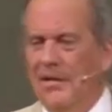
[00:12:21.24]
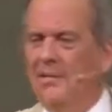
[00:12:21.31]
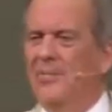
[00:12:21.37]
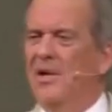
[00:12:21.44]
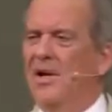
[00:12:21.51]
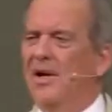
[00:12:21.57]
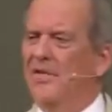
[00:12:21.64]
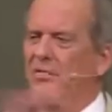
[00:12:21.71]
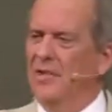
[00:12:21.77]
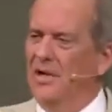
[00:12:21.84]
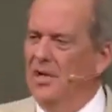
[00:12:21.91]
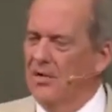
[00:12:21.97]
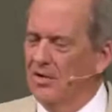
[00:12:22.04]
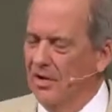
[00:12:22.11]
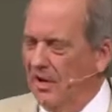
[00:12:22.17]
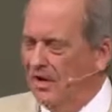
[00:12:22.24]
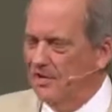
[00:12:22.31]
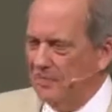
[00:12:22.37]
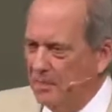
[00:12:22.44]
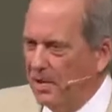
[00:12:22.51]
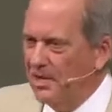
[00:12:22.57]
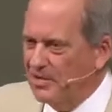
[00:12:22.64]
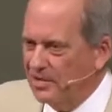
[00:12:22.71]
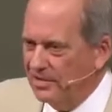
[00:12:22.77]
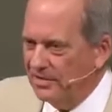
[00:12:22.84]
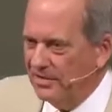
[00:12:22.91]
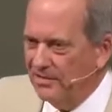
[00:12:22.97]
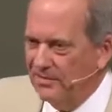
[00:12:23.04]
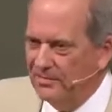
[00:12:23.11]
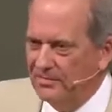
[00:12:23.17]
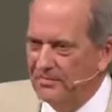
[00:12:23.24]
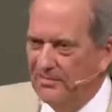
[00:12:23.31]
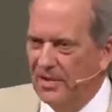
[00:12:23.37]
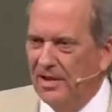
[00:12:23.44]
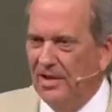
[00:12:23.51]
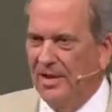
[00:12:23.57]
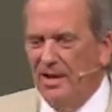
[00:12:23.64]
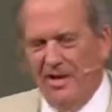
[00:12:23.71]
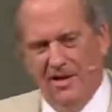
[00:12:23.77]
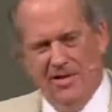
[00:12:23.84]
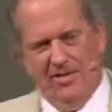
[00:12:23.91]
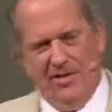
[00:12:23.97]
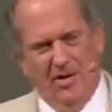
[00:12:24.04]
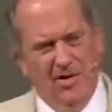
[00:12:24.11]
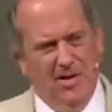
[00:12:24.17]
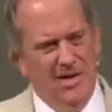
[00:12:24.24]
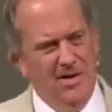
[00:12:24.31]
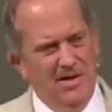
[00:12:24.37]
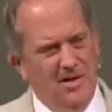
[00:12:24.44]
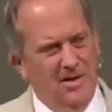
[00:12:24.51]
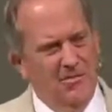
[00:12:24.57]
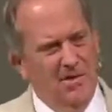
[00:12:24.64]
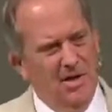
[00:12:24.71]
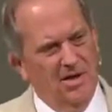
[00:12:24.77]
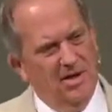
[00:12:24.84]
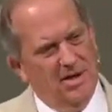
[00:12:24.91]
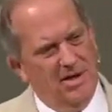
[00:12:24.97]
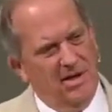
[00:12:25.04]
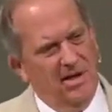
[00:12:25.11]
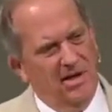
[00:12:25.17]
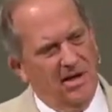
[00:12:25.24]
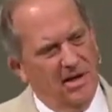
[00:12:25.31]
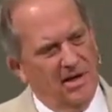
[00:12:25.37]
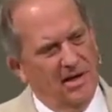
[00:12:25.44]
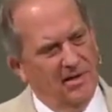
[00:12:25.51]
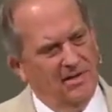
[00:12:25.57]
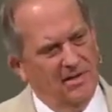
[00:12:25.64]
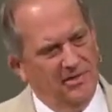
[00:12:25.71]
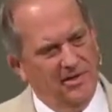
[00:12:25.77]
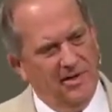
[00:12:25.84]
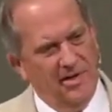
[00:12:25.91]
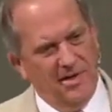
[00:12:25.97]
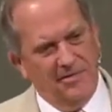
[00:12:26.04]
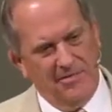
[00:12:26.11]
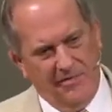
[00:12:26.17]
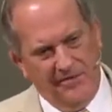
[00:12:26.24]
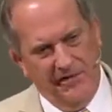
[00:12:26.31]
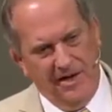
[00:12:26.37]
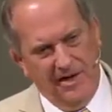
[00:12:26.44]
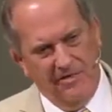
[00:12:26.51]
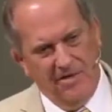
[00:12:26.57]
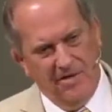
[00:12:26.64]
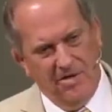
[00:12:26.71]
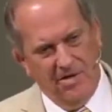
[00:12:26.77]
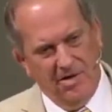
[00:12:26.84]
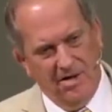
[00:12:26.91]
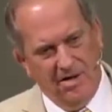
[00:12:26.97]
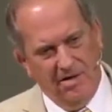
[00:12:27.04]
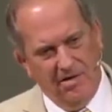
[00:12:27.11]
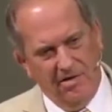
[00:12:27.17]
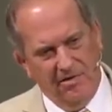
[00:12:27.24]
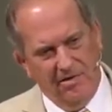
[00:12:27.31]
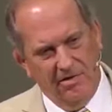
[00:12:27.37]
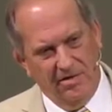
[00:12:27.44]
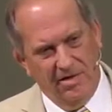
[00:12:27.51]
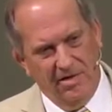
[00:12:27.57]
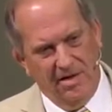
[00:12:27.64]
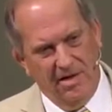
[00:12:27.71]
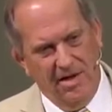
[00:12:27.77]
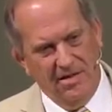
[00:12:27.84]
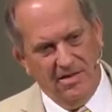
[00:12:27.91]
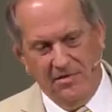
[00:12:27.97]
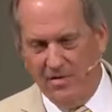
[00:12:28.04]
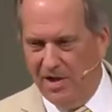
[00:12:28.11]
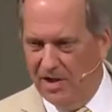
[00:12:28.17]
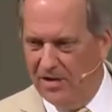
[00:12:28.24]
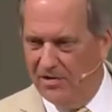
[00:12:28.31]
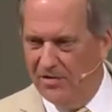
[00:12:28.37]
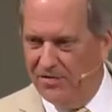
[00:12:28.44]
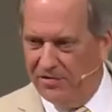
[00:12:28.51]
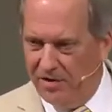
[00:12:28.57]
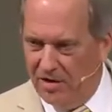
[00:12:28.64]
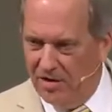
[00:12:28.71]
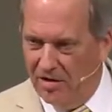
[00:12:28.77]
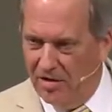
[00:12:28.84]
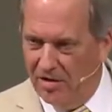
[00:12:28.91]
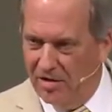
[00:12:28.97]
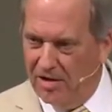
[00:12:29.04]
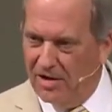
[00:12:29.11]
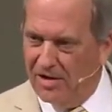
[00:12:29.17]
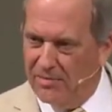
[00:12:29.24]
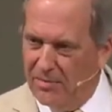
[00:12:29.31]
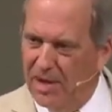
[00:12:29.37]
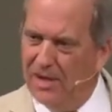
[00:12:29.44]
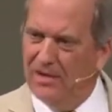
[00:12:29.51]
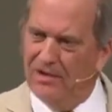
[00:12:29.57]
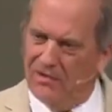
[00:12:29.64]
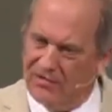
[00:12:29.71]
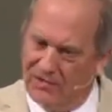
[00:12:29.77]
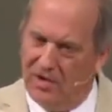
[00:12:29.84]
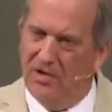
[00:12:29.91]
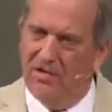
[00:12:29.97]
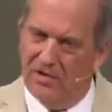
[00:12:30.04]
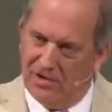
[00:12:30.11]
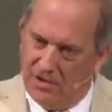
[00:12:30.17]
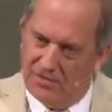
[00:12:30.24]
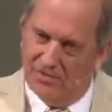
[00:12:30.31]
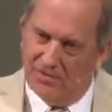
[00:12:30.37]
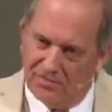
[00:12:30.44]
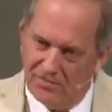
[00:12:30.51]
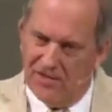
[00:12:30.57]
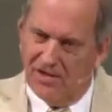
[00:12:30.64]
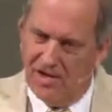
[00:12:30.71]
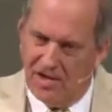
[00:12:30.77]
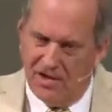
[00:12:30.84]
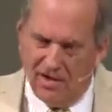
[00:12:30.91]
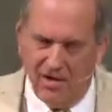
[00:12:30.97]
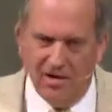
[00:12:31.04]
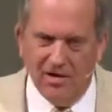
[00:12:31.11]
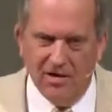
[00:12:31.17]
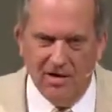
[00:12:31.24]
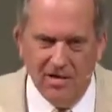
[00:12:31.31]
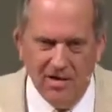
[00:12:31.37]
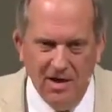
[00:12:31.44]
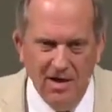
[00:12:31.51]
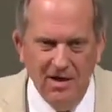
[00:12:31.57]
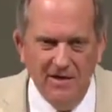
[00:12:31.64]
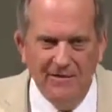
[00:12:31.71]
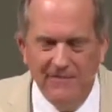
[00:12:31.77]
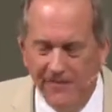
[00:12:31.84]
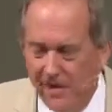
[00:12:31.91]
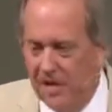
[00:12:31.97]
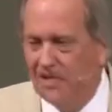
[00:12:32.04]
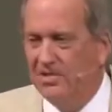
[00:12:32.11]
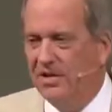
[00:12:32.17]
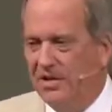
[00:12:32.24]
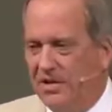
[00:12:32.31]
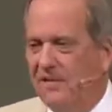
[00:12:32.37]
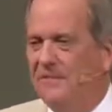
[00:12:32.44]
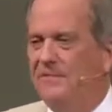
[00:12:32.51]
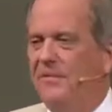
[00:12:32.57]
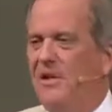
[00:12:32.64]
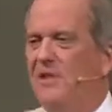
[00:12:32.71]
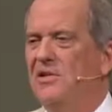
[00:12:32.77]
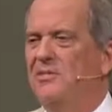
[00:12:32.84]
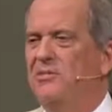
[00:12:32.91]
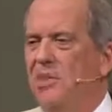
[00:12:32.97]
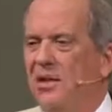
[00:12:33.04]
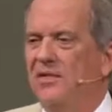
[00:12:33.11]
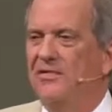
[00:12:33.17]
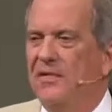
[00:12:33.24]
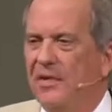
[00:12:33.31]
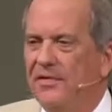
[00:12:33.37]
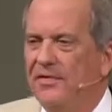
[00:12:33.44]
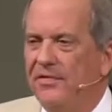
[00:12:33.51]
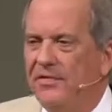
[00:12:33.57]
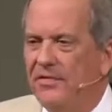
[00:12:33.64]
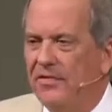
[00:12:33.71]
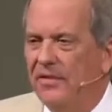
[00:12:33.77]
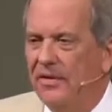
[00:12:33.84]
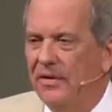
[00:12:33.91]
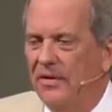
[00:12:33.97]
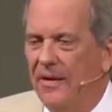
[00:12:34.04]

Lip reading: But as we know, God's patient. And so he didn't get around to carrying out the sentence for 500 years until the days of King Saul. And he commanded Saul to go take care and finish the unfinished business.